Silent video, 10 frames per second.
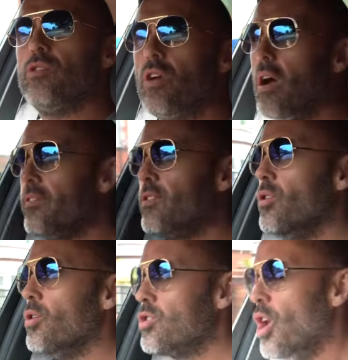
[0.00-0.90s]
drive
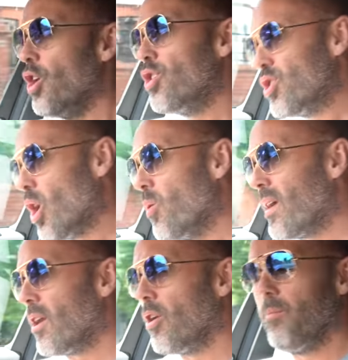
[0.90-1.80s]
course, go
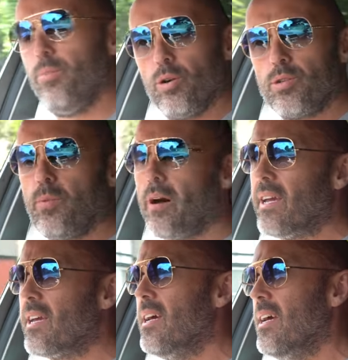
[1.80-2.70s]
and get on a push
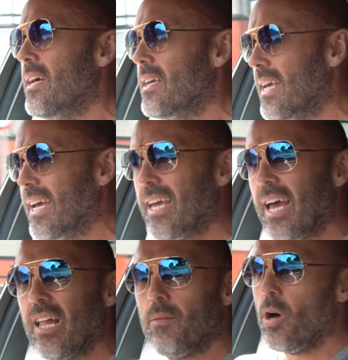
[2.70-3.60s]
bike, get your
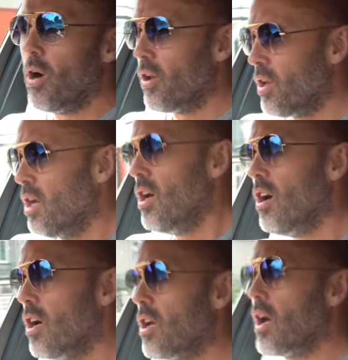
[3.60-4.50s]
helmet on
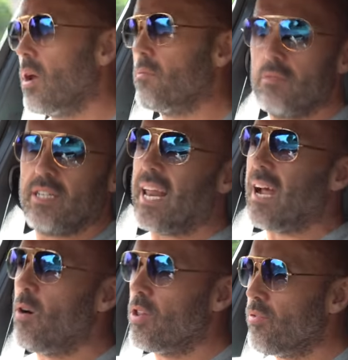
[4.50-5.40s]
and get
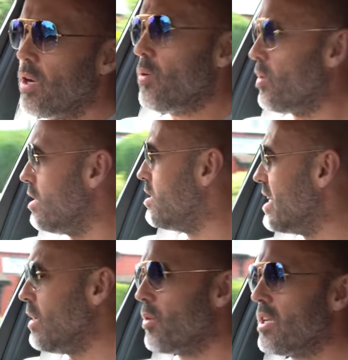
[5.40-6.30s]
out on the road and
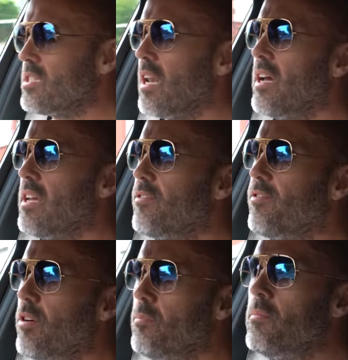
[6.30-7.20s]
see what it's like
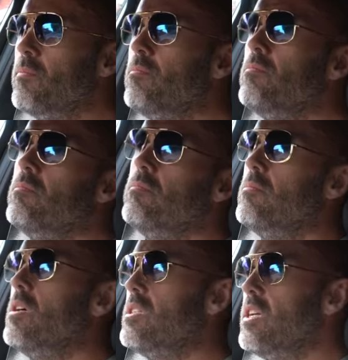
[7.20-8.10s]

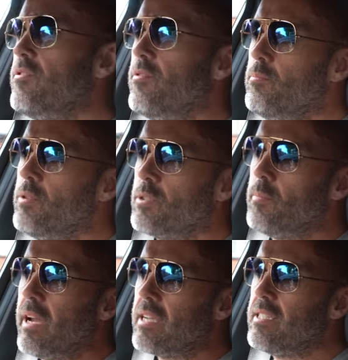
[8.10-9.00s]
from a different
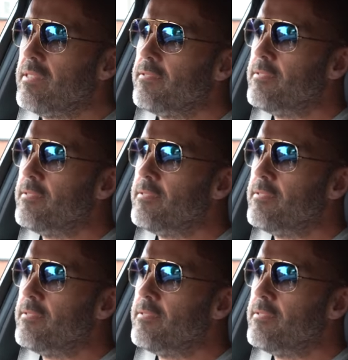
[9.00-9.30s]
perspective.